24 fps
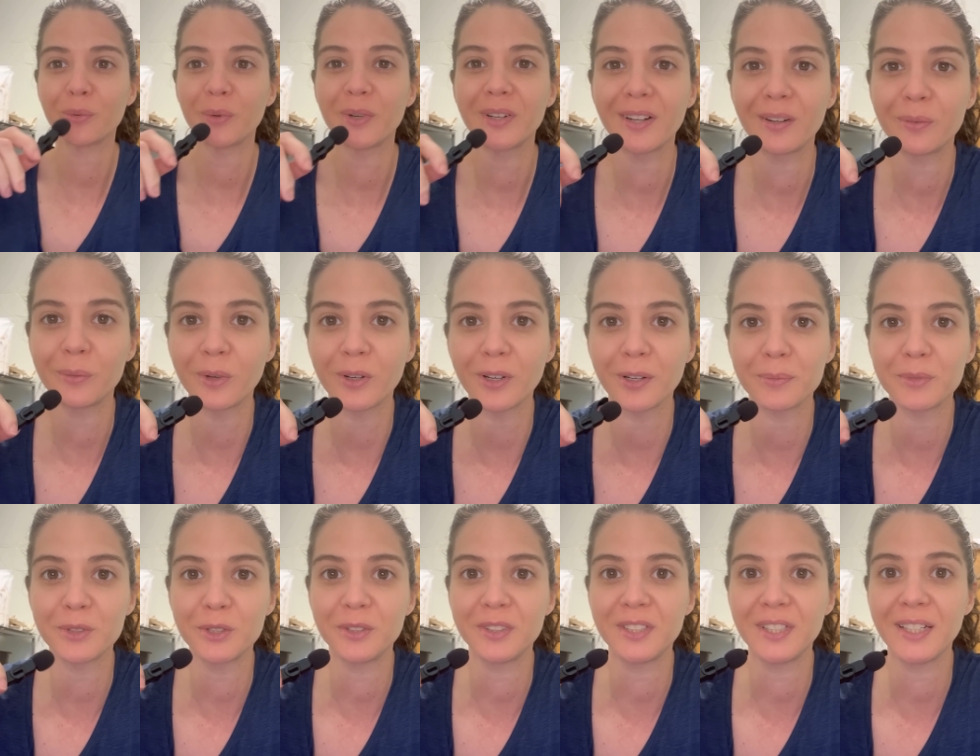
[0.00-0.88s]
Hi everyone and
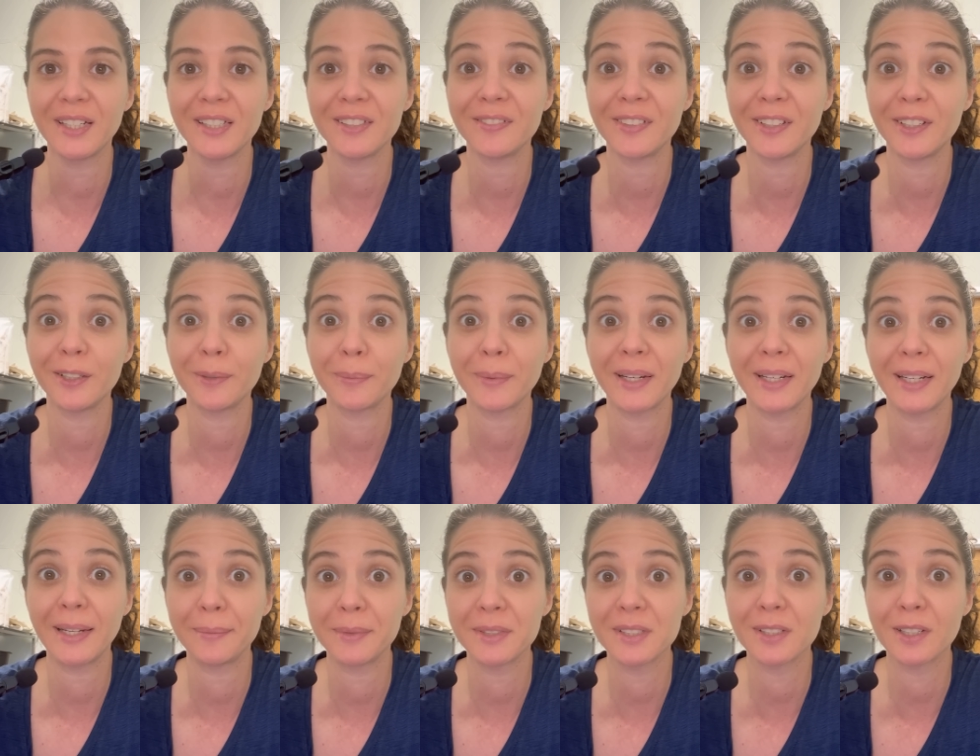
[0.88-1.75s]
welcome to today's video.
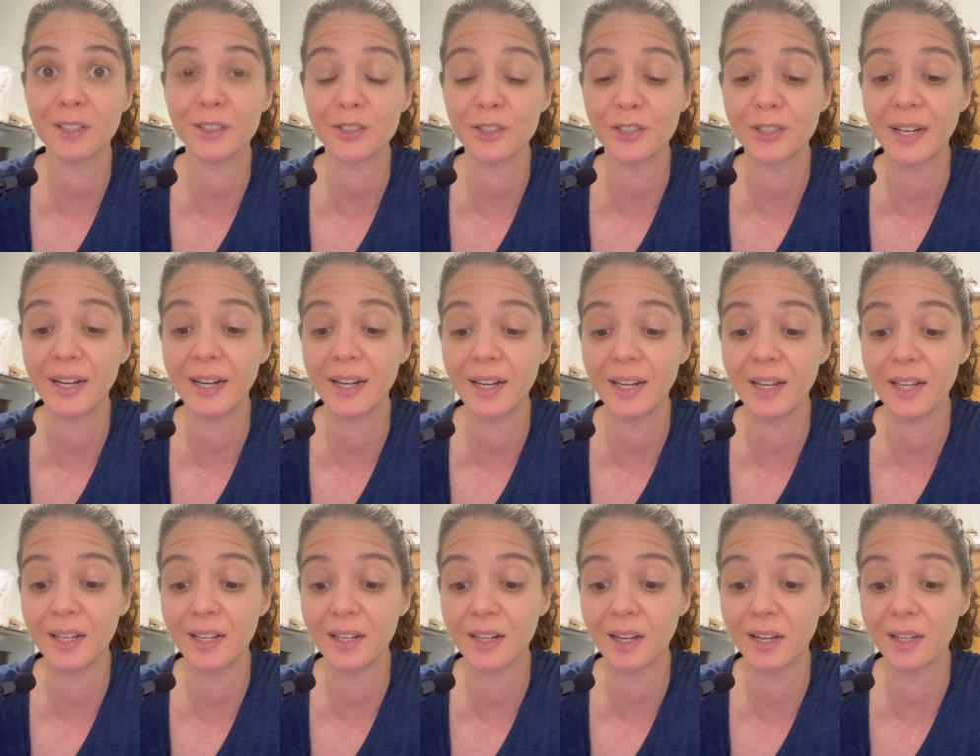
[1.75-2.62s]
My name is Dr.
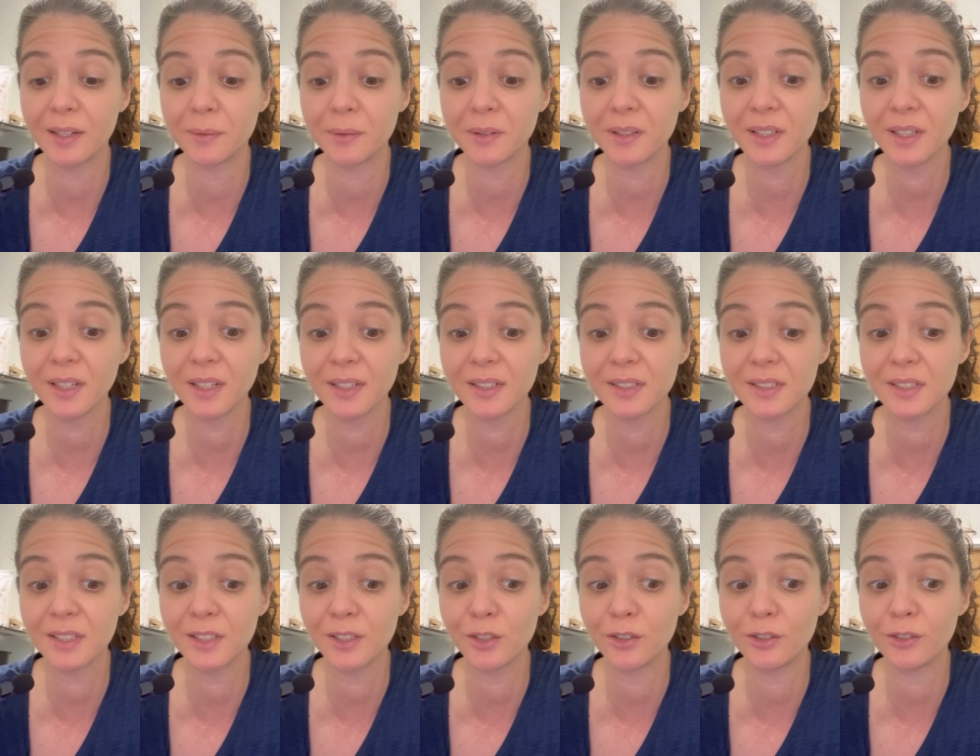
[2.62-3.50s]
Rea and I'm going to
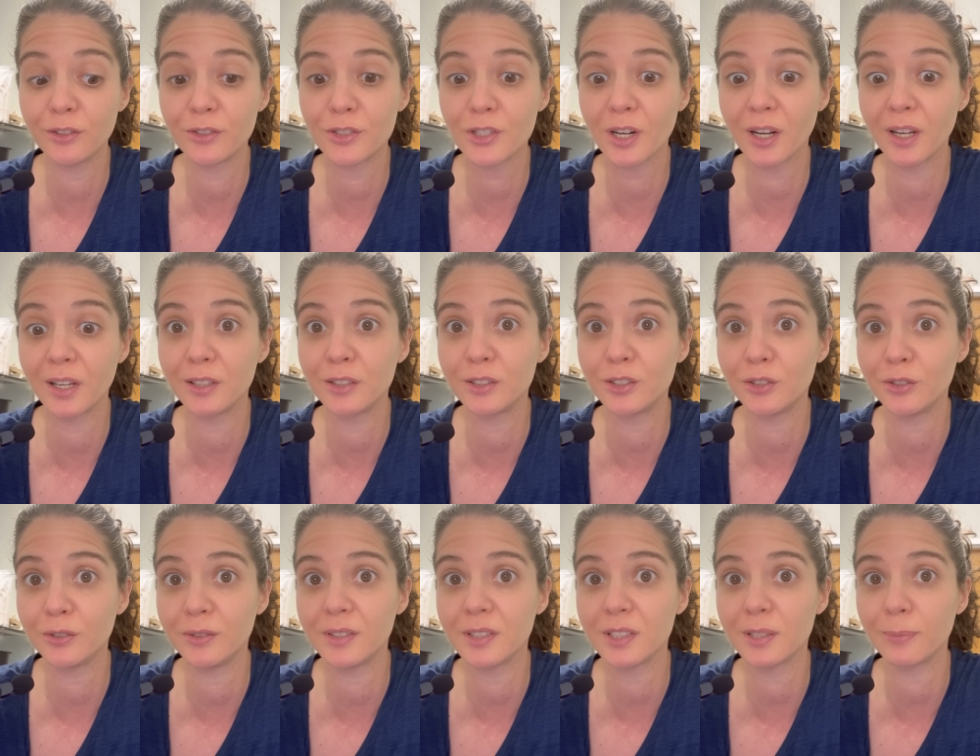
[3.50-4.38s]
continue trying
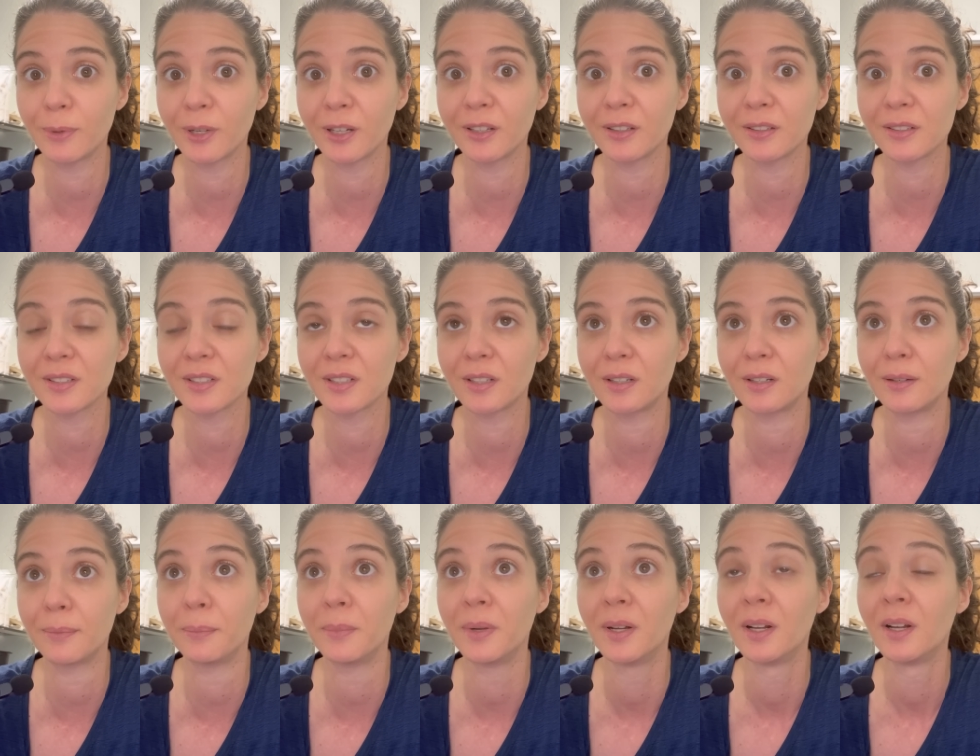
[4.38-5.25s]
to dispel
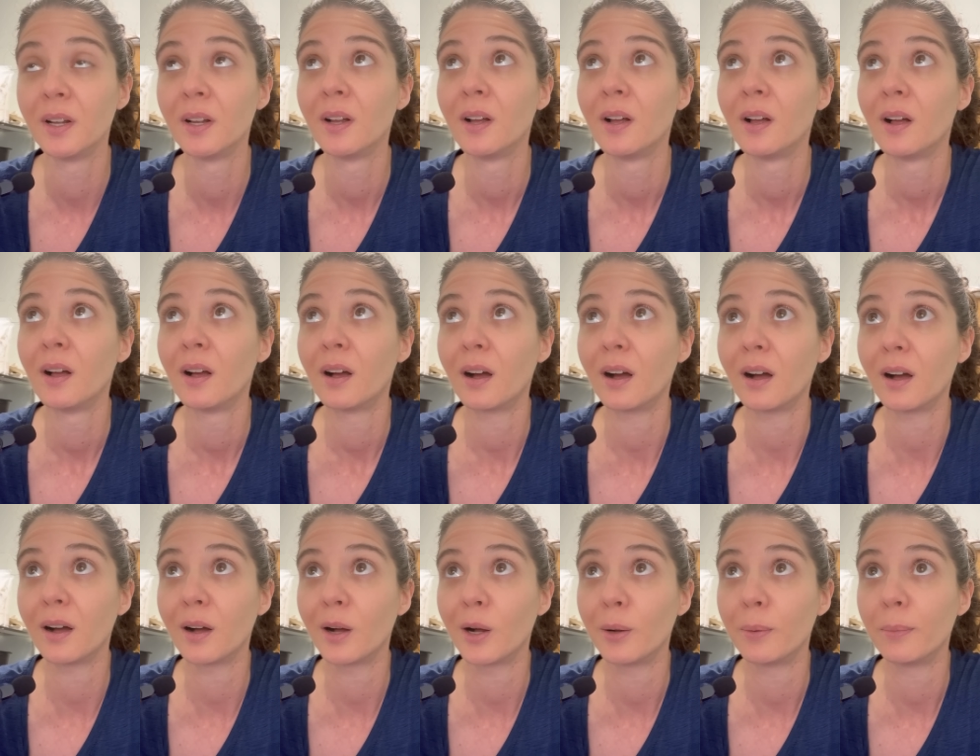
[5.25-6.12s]
some
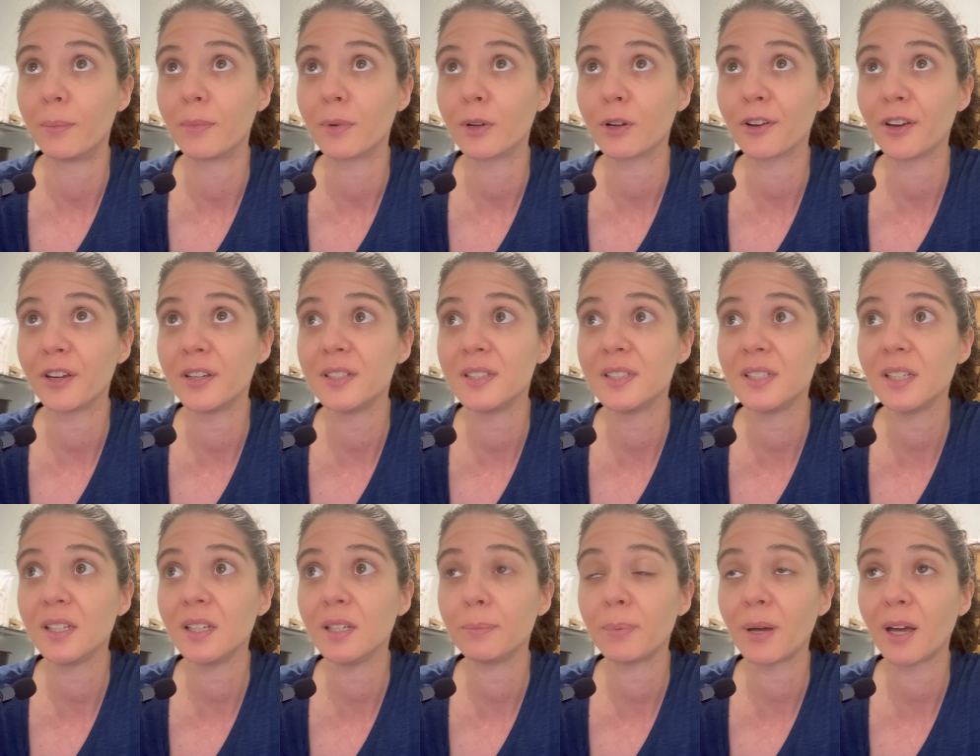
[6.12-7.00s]
um,
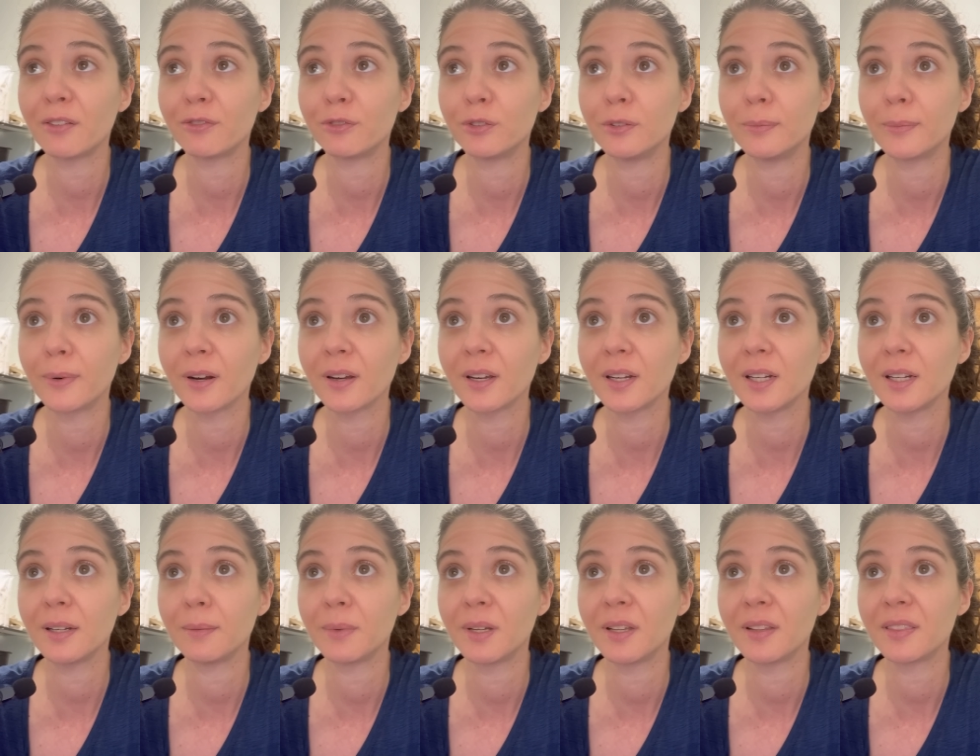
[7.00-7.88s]
crazy pet food
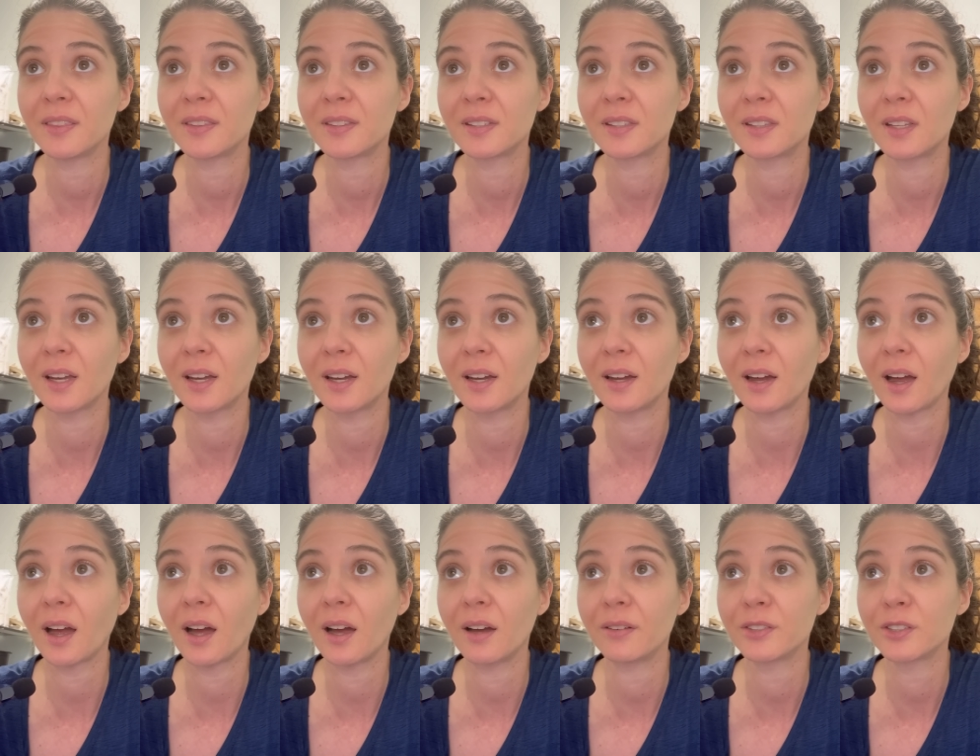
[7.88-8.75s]
marketing myths that
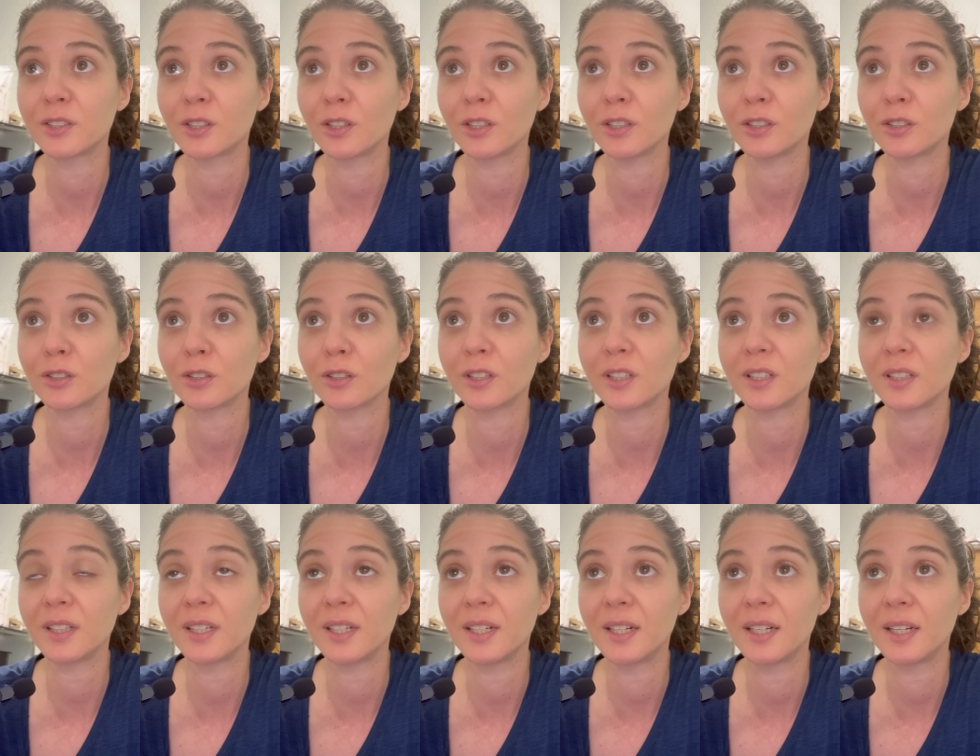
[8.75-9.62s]
have started
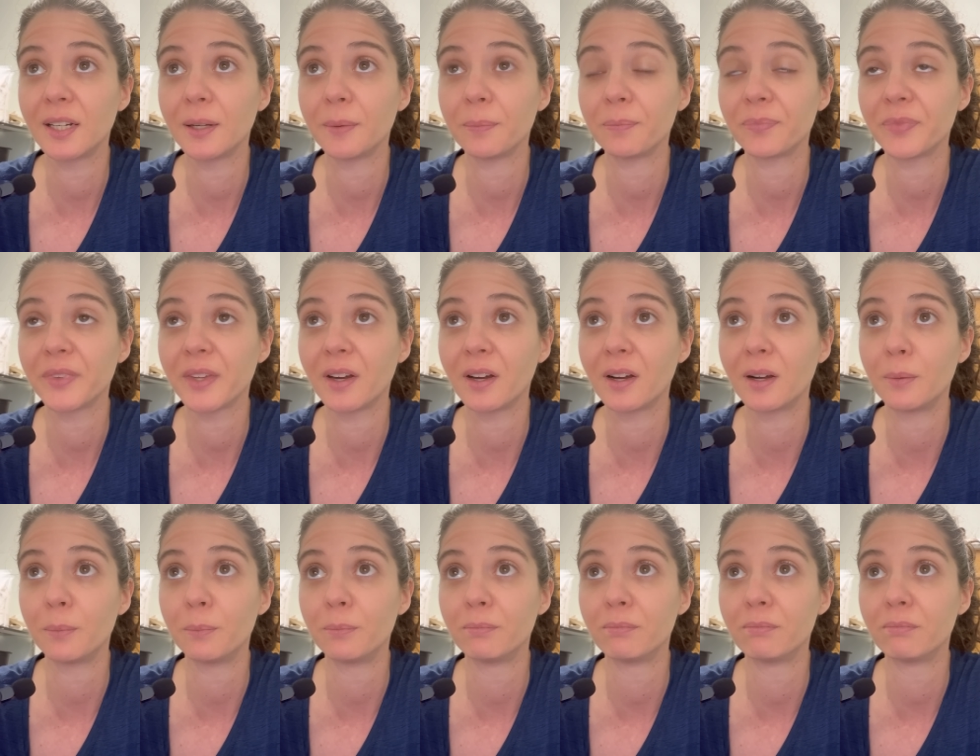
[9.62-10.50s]
circulating.
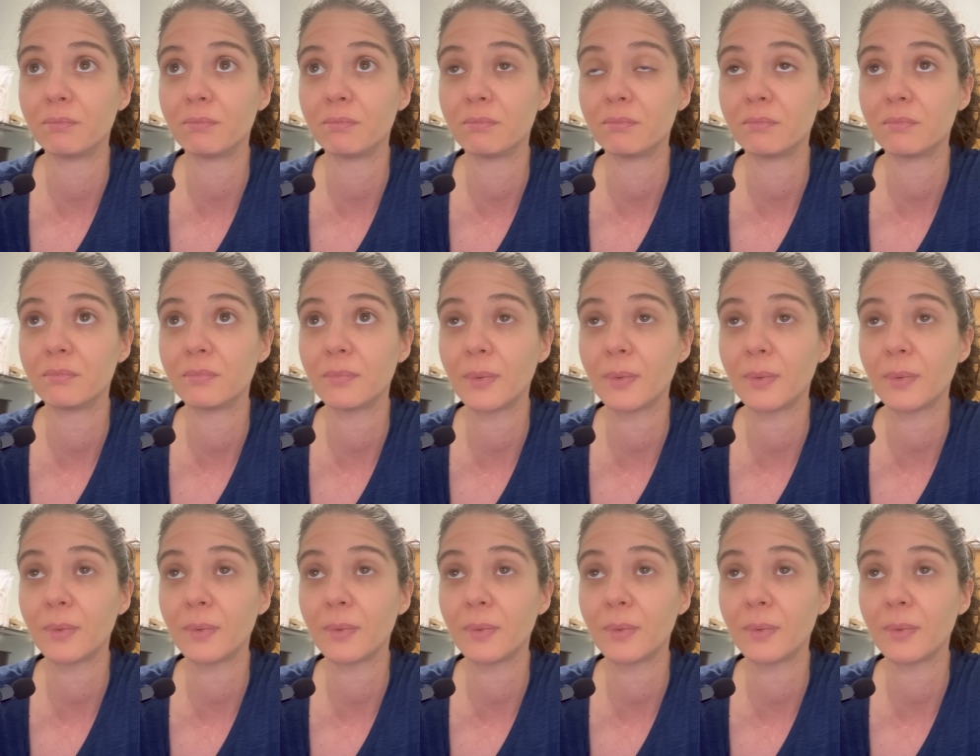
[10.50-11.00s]
Um,